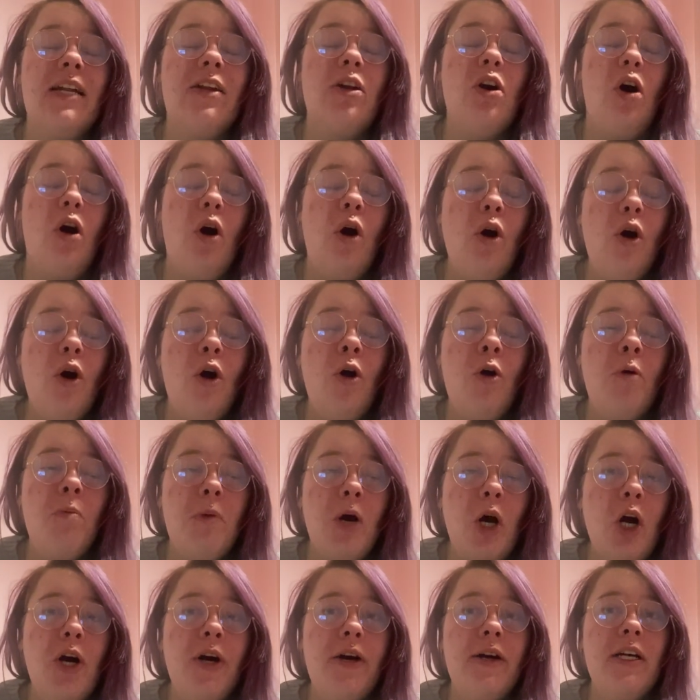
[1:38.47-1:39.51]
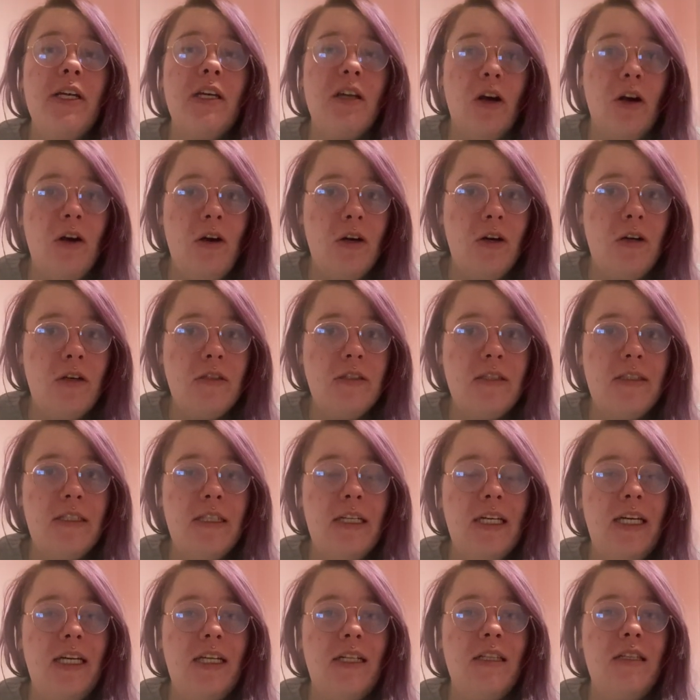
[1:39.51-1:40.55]
and oh my god,
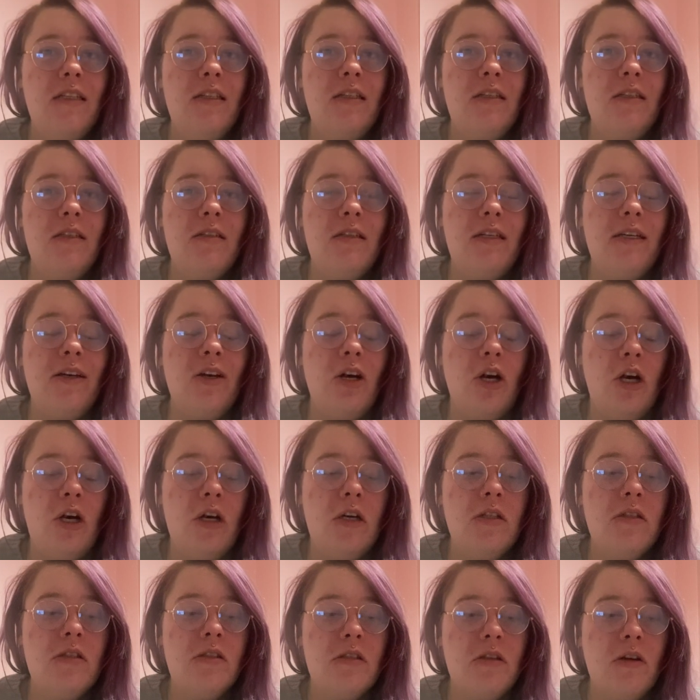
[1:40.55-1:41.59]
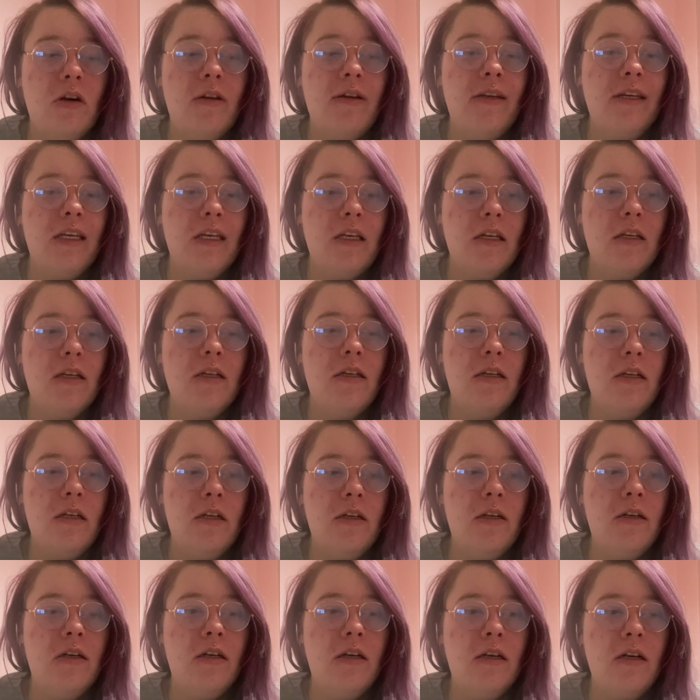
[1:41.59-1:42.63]
it hurts, like,
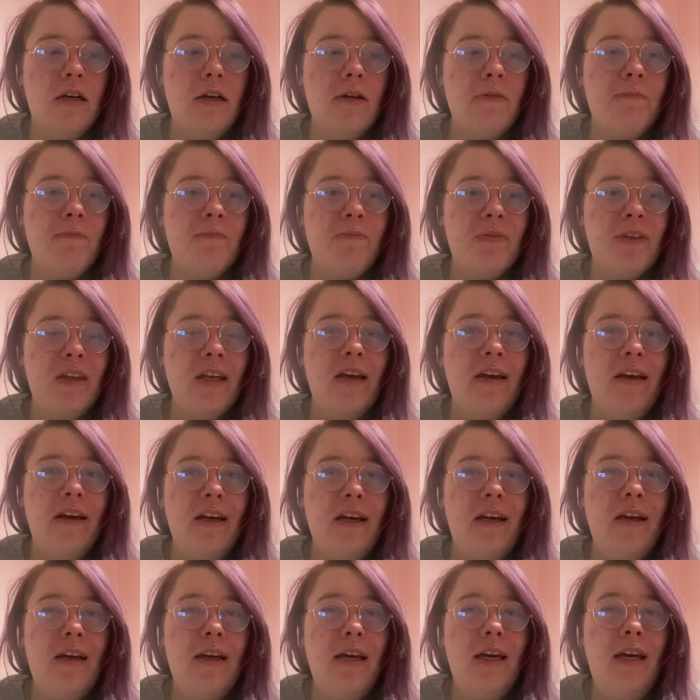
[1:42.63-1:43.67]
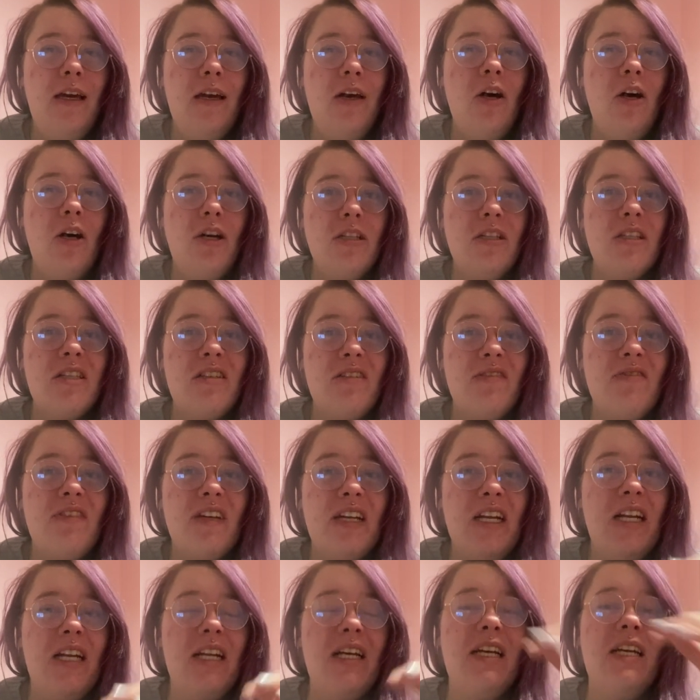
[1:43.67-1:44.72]
it hurts
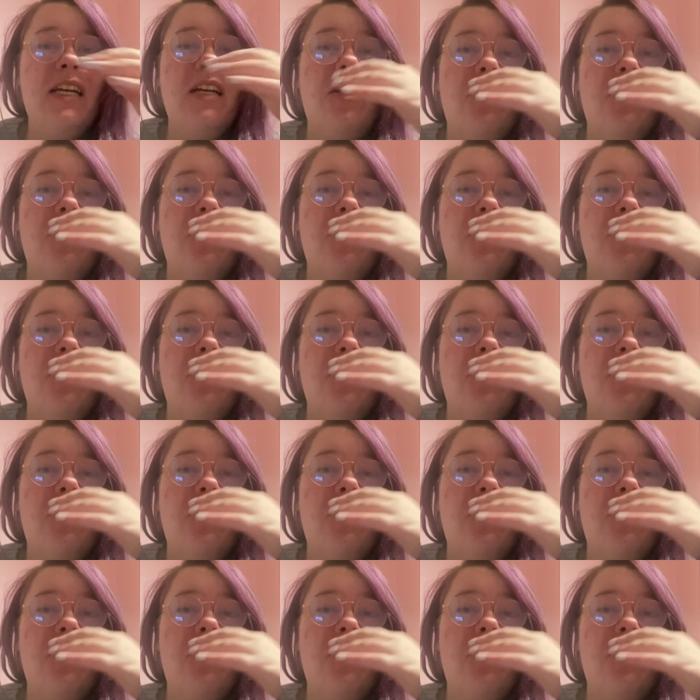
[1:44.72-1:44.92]
severely,